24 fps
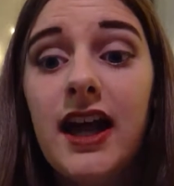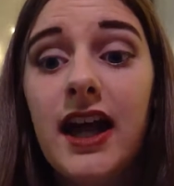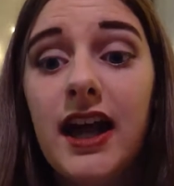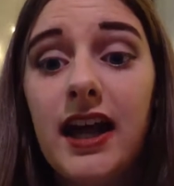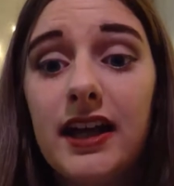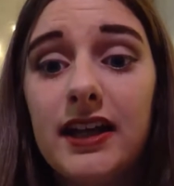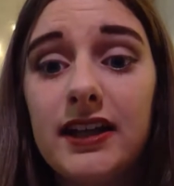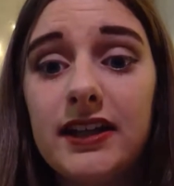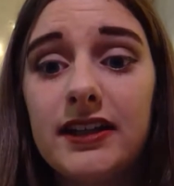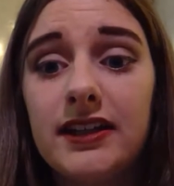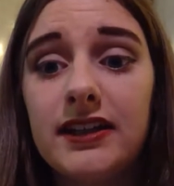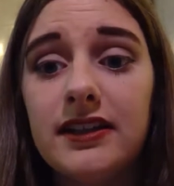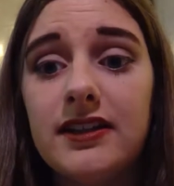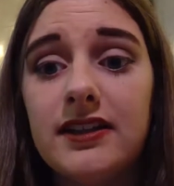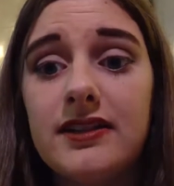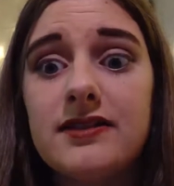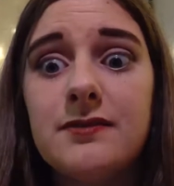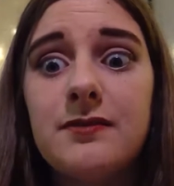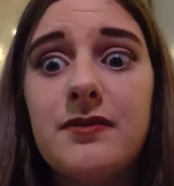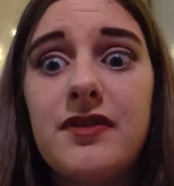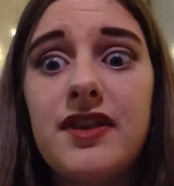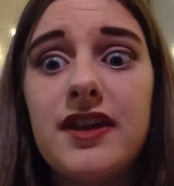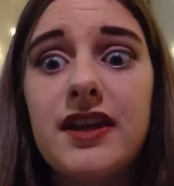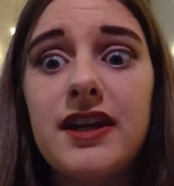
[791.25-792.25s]
and
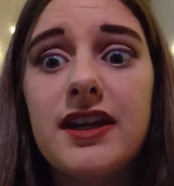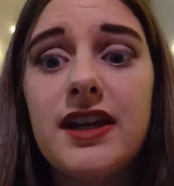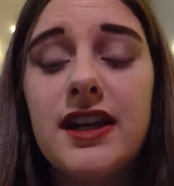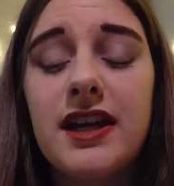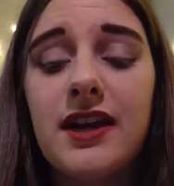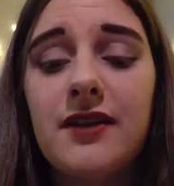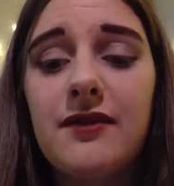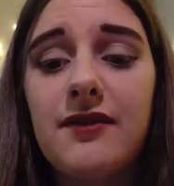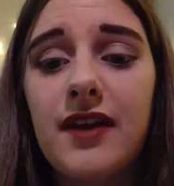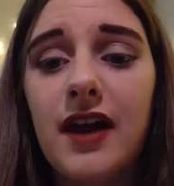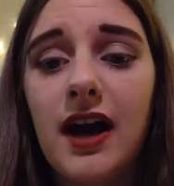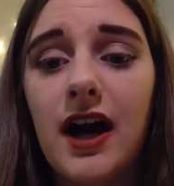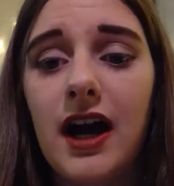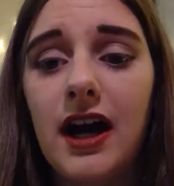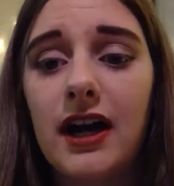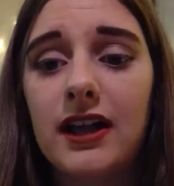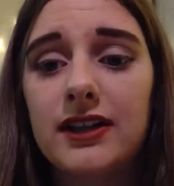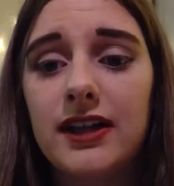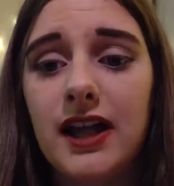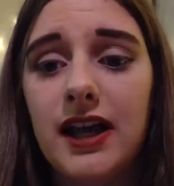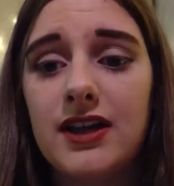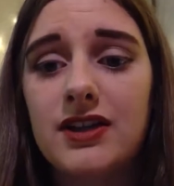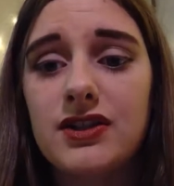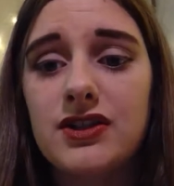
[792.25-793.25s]
some thickening of the
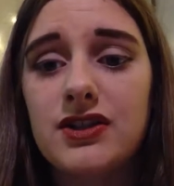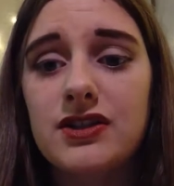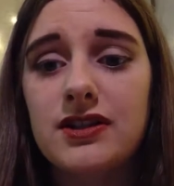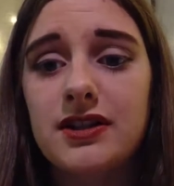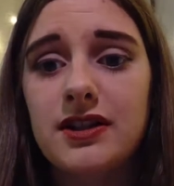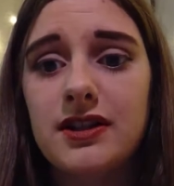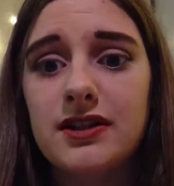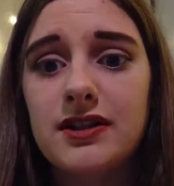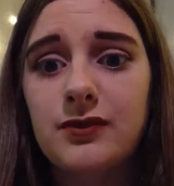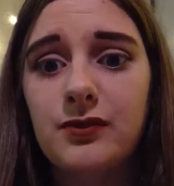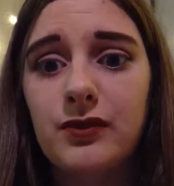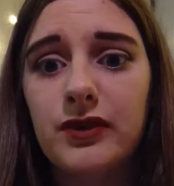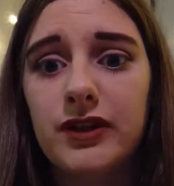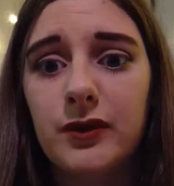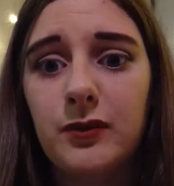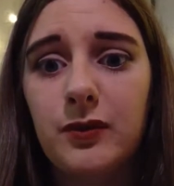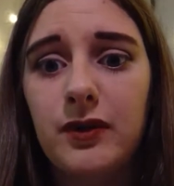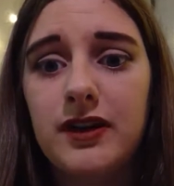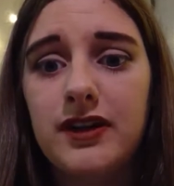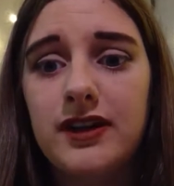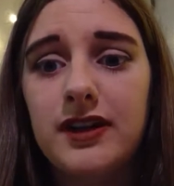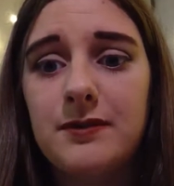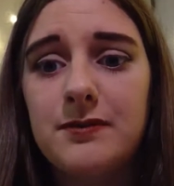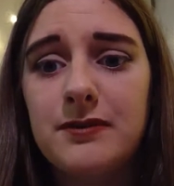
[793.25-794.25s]
eyelashes and doesn't really
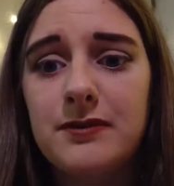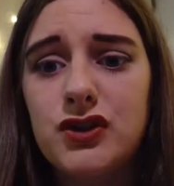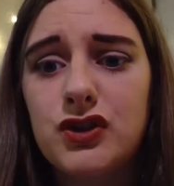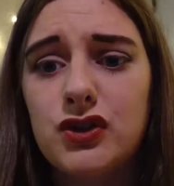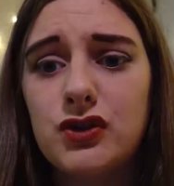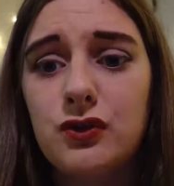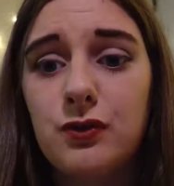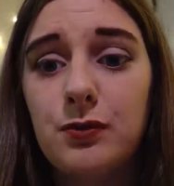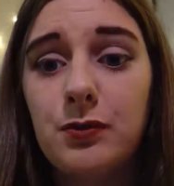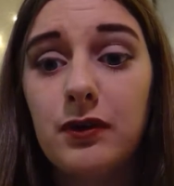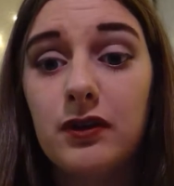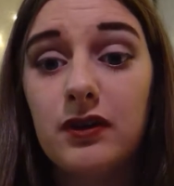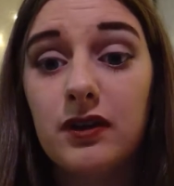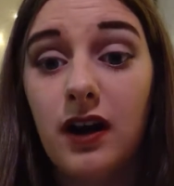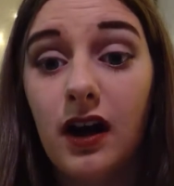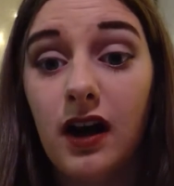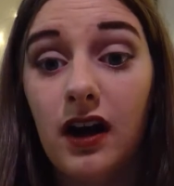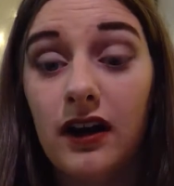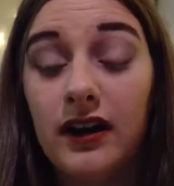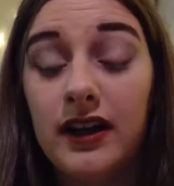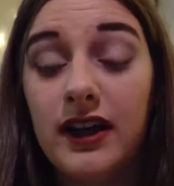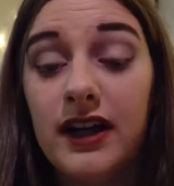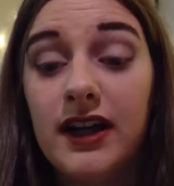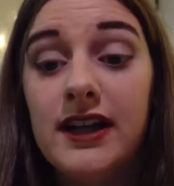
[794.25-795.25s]
want them super
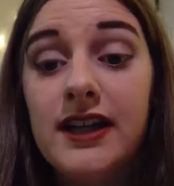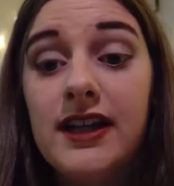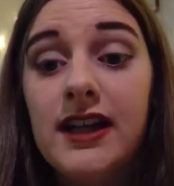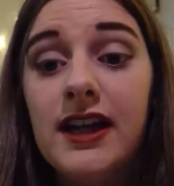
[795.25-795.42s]
long.